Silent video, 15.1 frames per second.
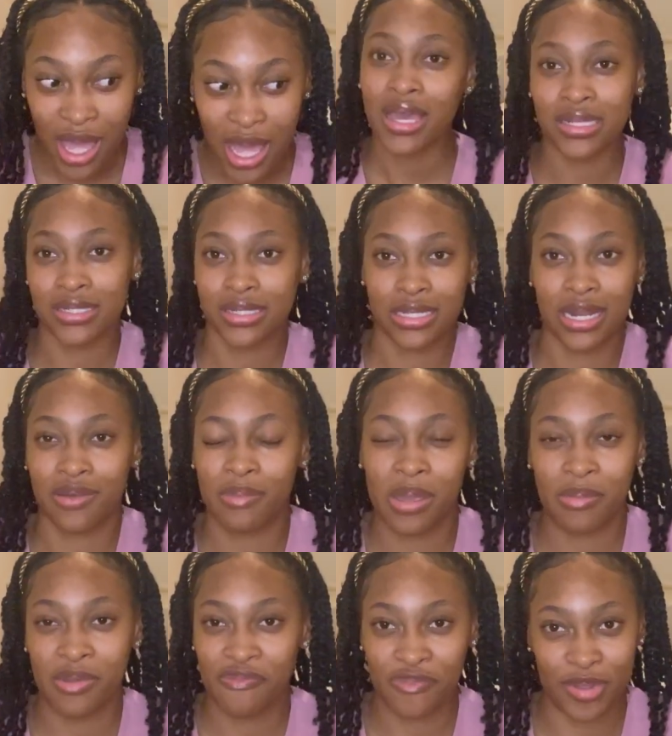it's just gonna make
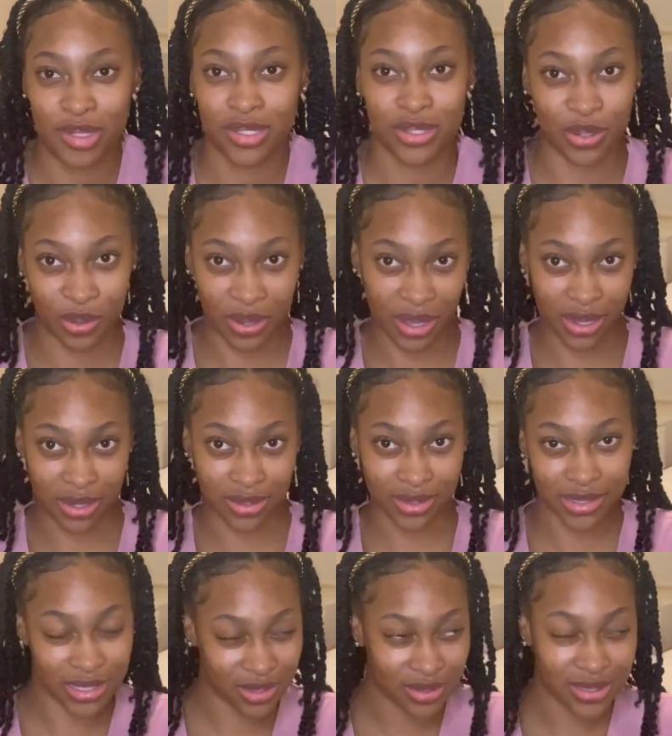me feel so good,
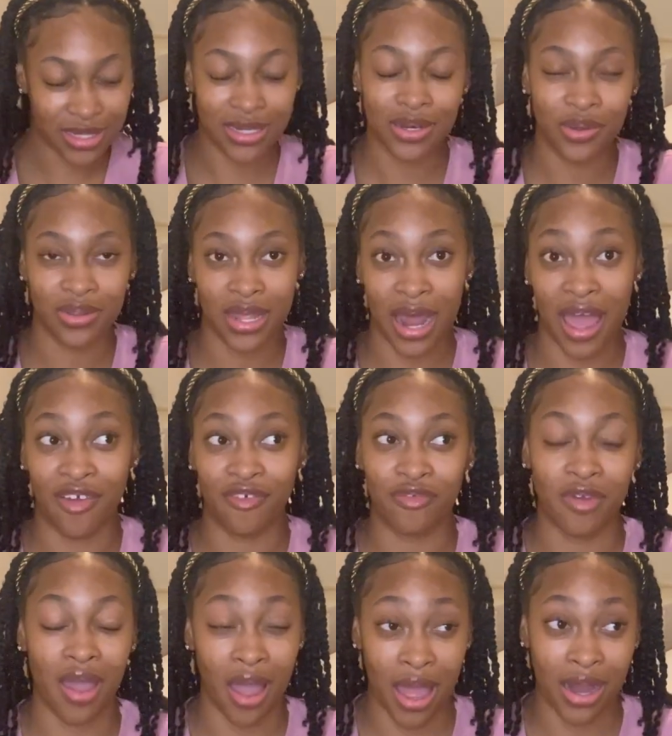to know that I've
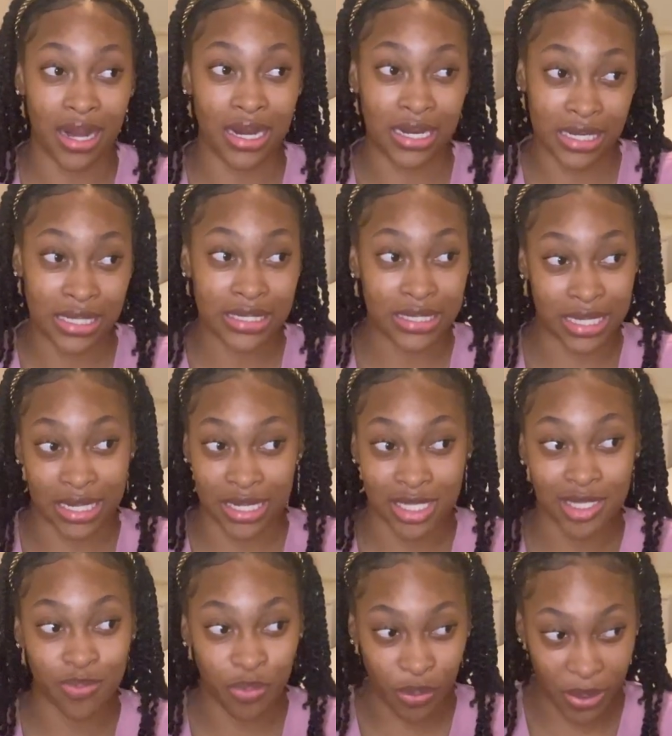gotten to this
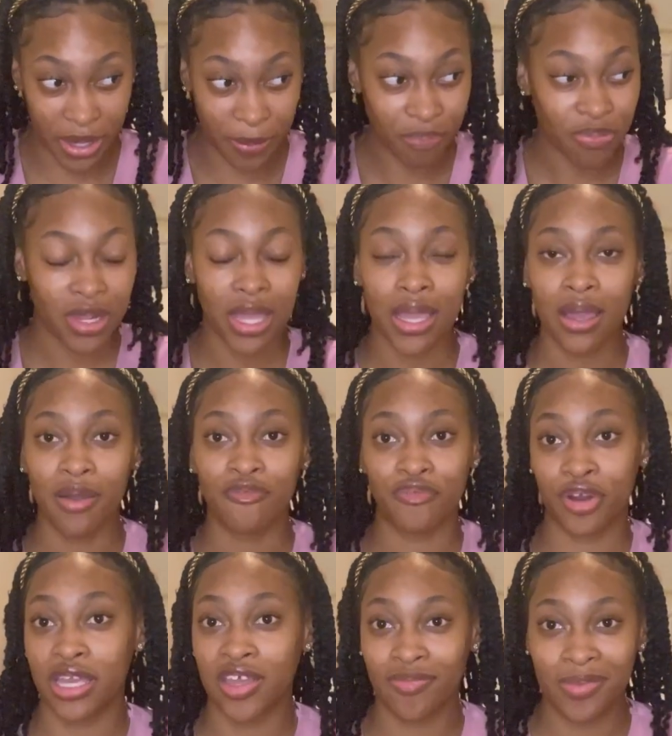point.
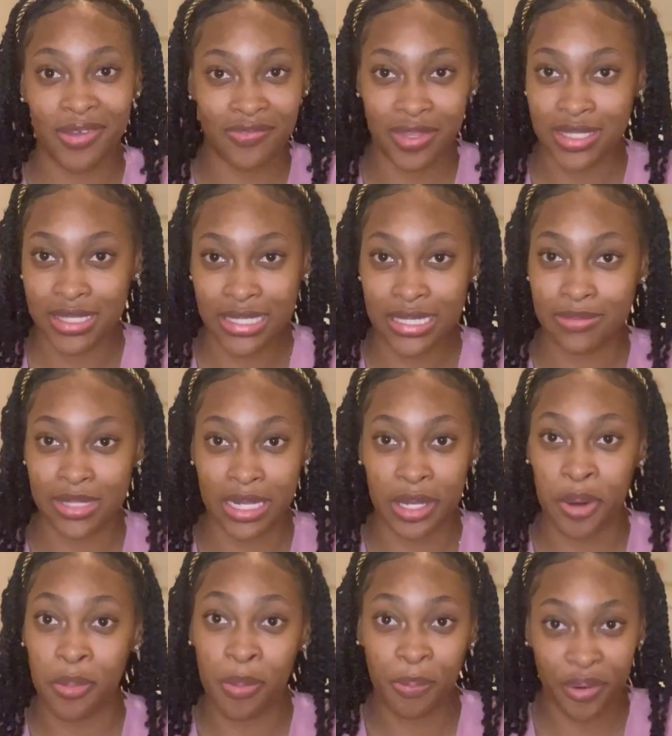Forgive me if this seems a little
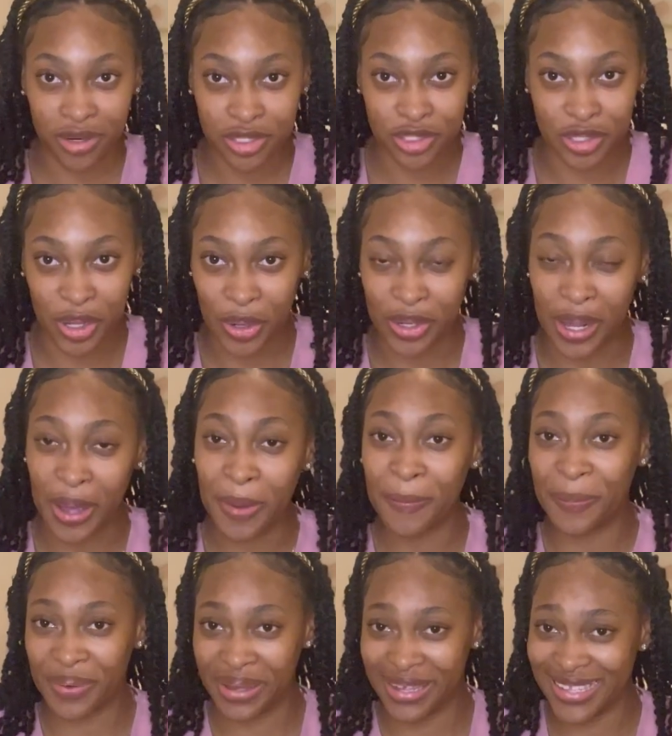bit personal now,
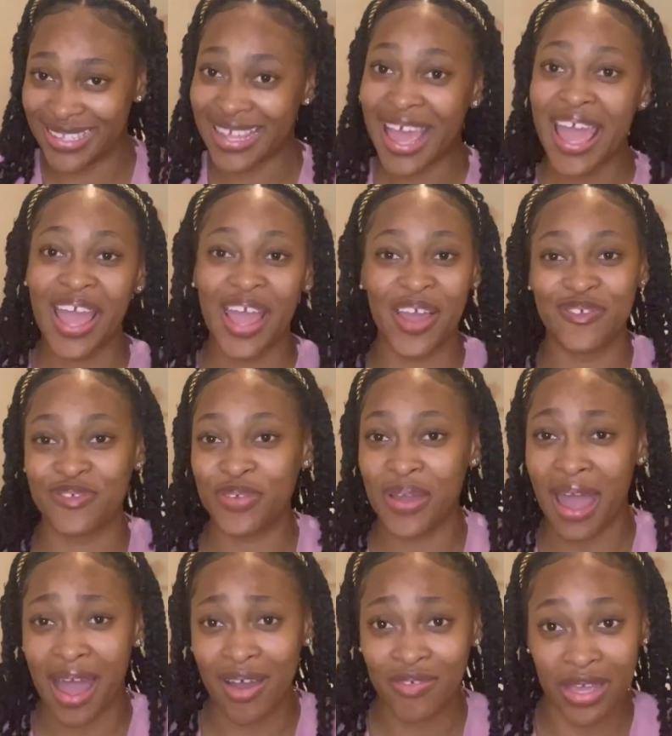but if you
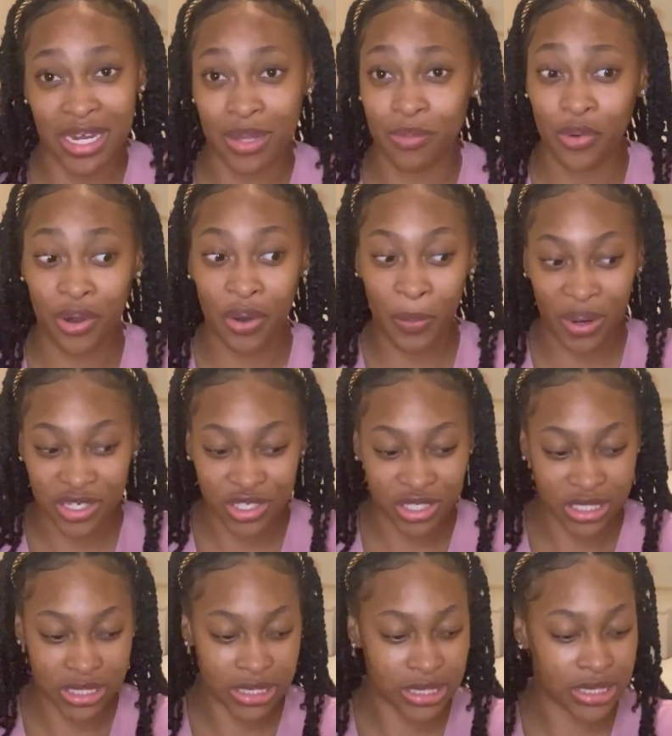have any more
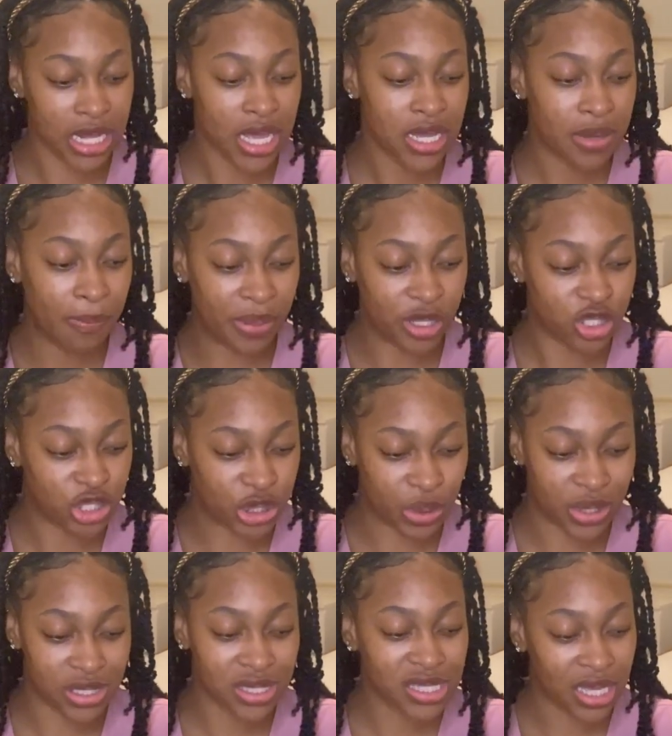questions, be sure
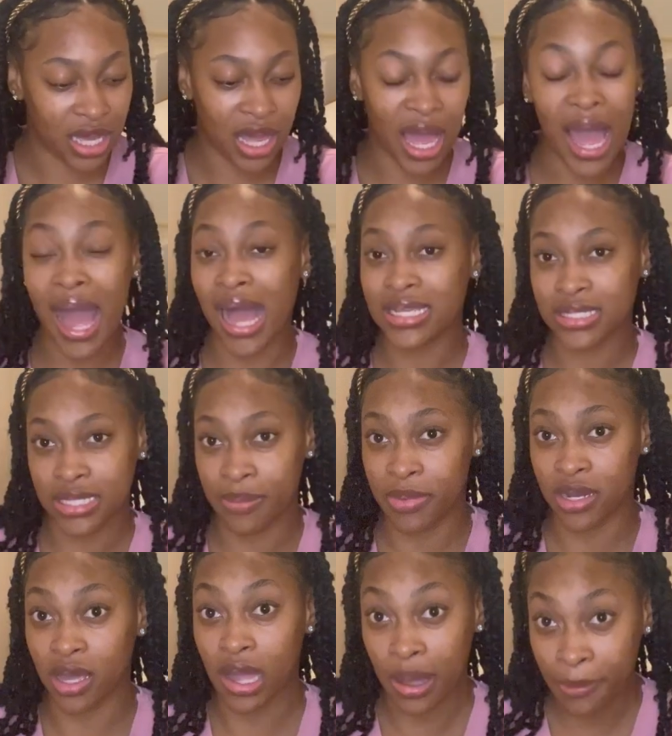to ask them in
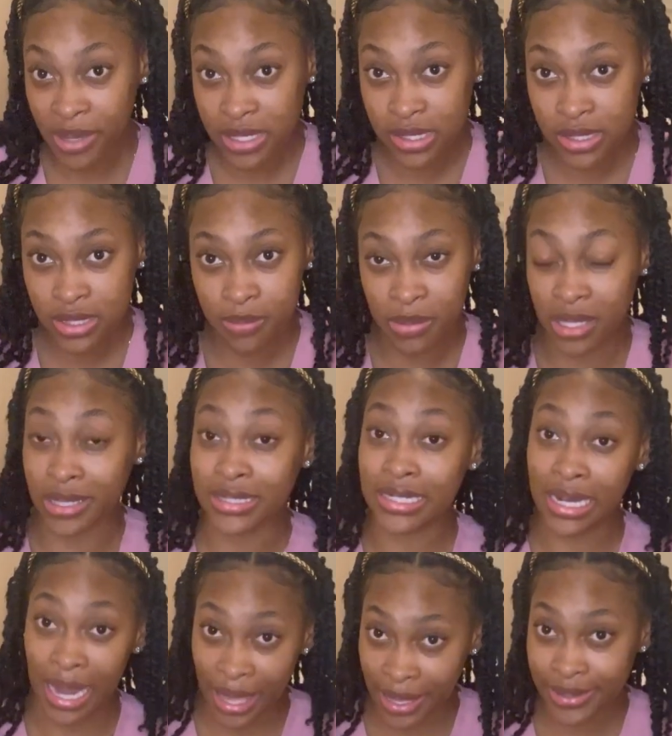the comments, because
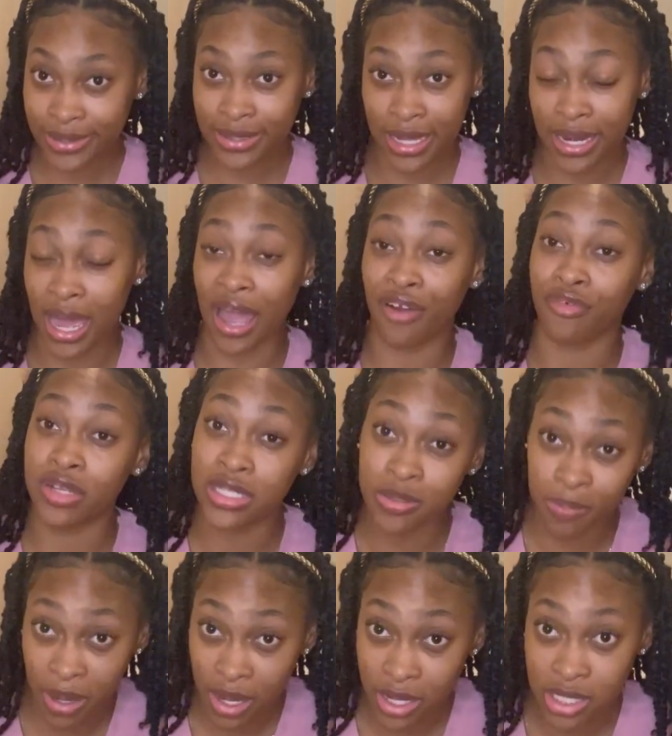like I said, I
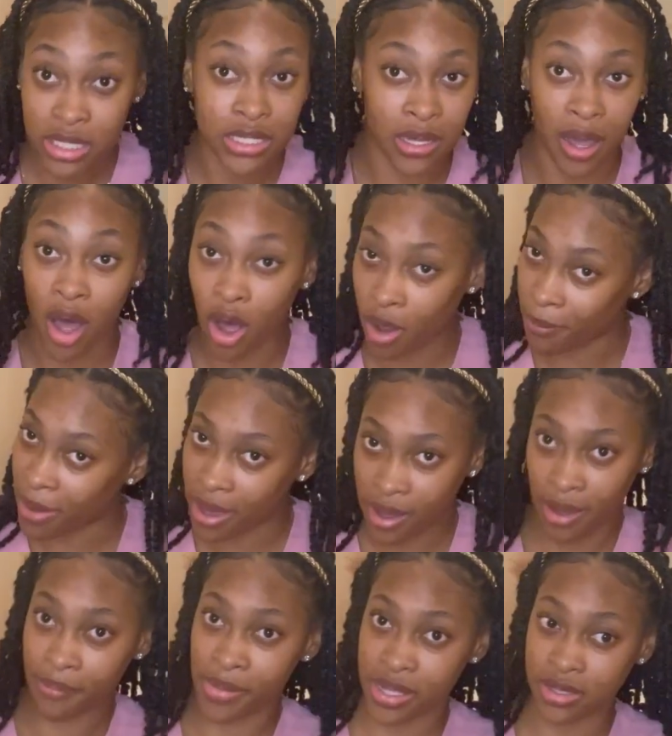respond to all my
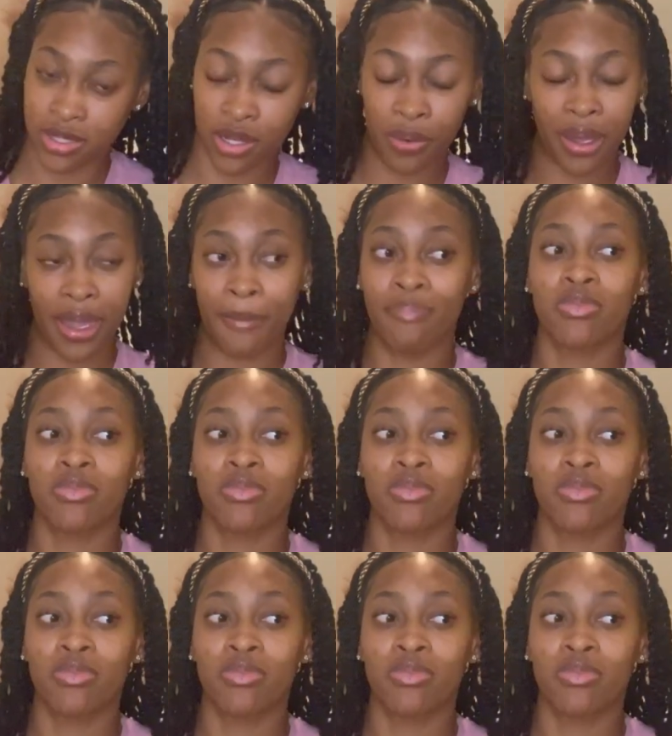comments. Okay,